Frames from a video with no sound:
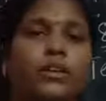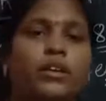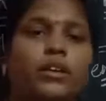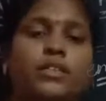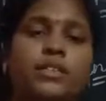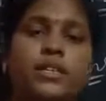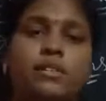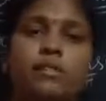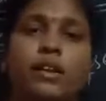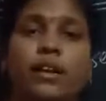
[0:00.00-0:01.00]
See your
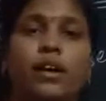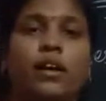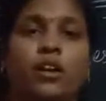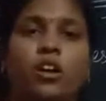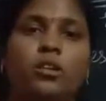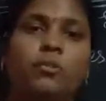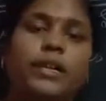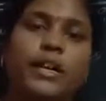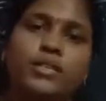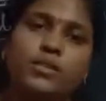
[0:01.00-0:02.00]
children, government
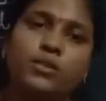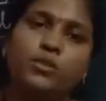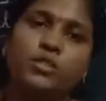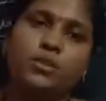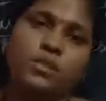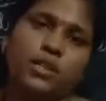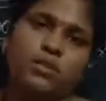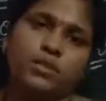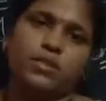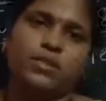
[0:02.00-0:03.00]
has removed some
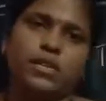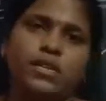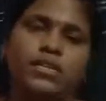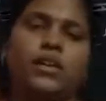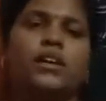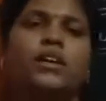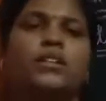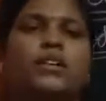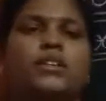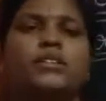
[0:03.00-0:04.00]
syllabus. Yes, there
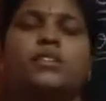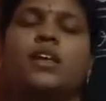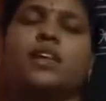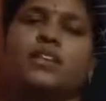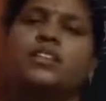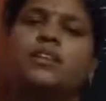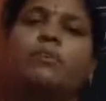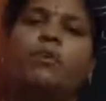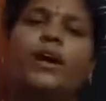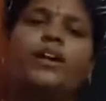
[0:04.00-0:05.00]
is lesson number
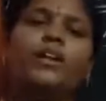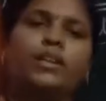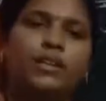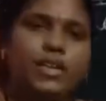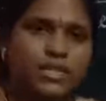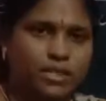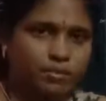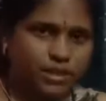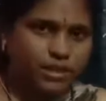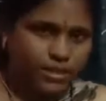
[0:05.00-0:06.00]
1, lesson
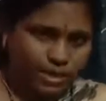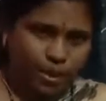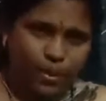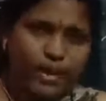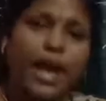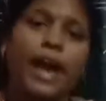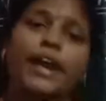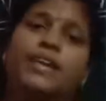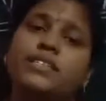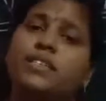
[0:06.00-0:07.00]
number 7 and
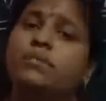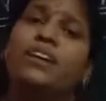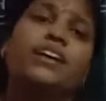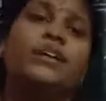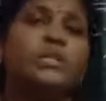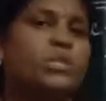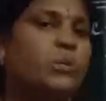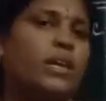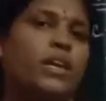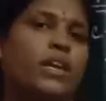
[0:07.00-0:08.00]
lesson number 12.
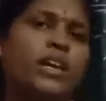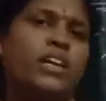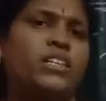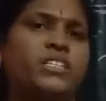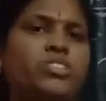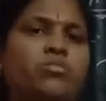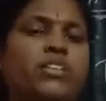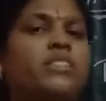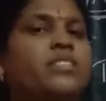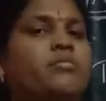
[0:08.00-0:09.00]
Understood, children?
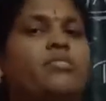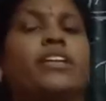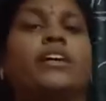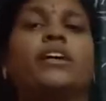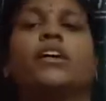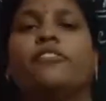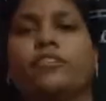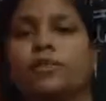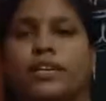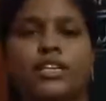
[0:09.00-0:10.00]
These three from the
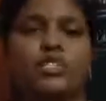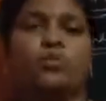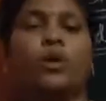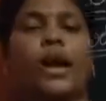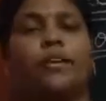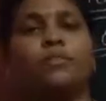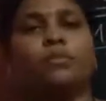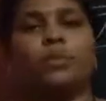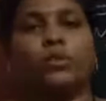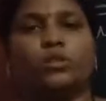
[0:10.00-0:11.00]
textbook and from the
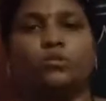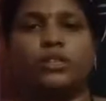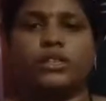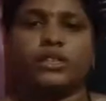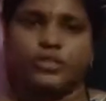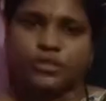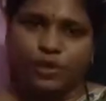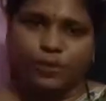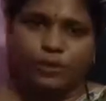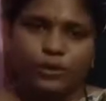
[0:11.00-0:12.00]
workbook it is
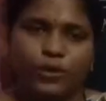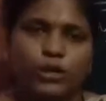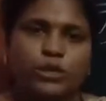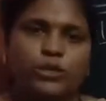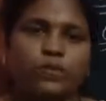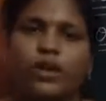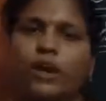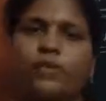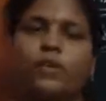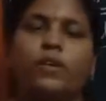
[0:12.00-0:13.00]
removed. So
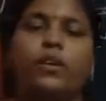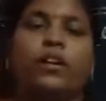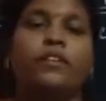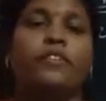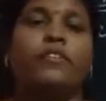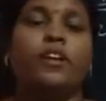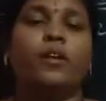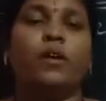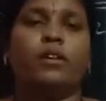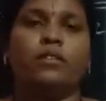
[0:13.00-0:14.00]
we will
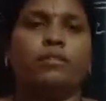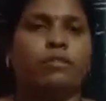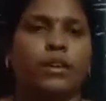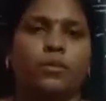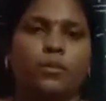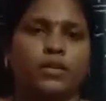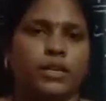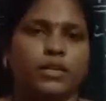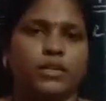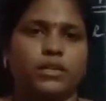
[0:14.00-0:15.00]
not read about that.
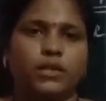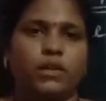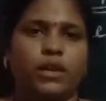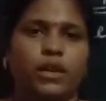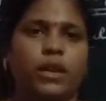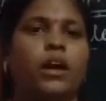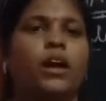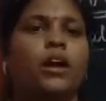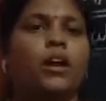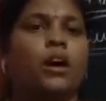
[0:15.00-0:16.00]
Okay.
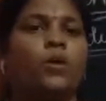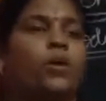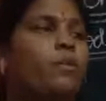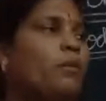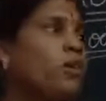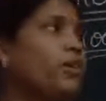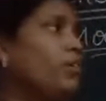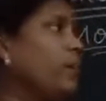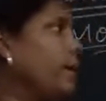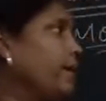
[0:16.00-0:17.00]
Now, module
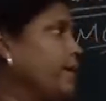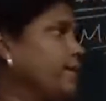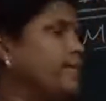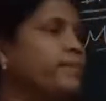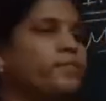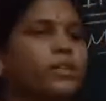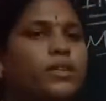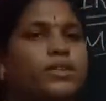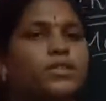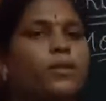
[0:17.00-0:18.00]
8. What is
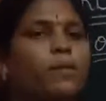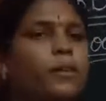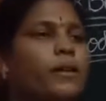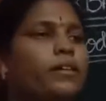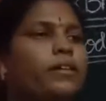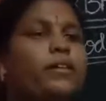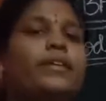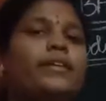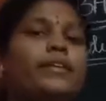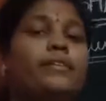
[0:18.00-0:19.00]
the topic here?
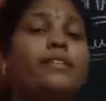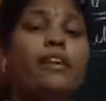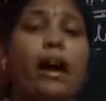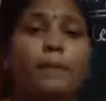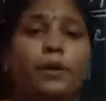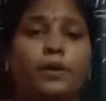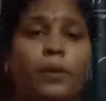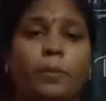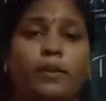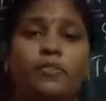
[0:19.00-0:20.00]
Grammar
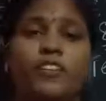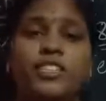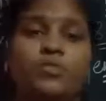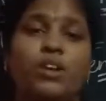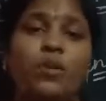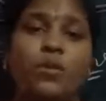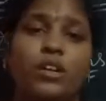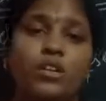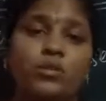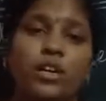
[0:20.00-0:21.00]
topic. First, we are going
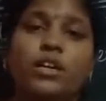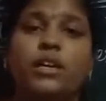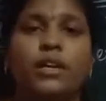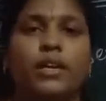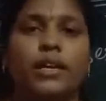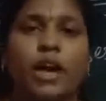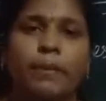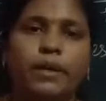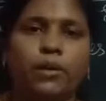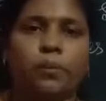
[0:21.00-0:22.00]
into the grammar
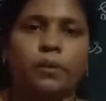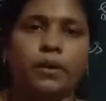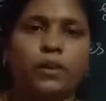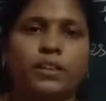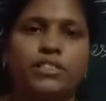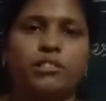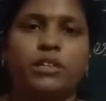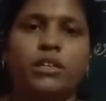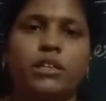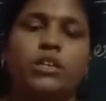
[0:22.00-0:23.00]
topic. Okay, children?
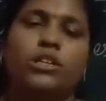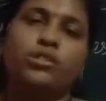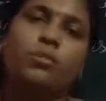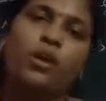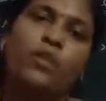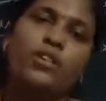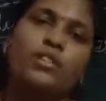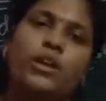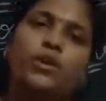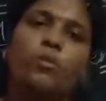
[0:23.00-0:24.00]
Tomorrow I will tell
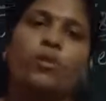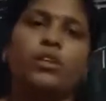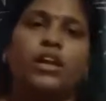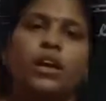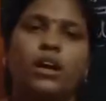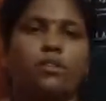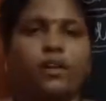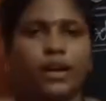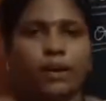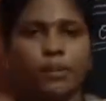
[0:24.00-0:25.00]
you about the
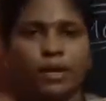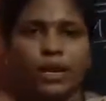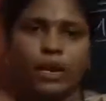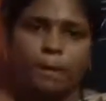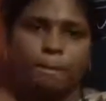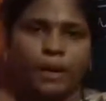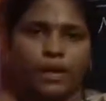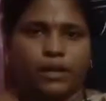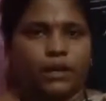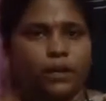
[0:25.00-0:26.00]
vocabulary part.
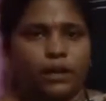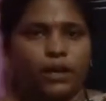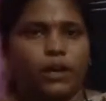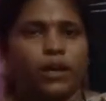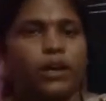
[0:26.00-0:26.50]
Okay.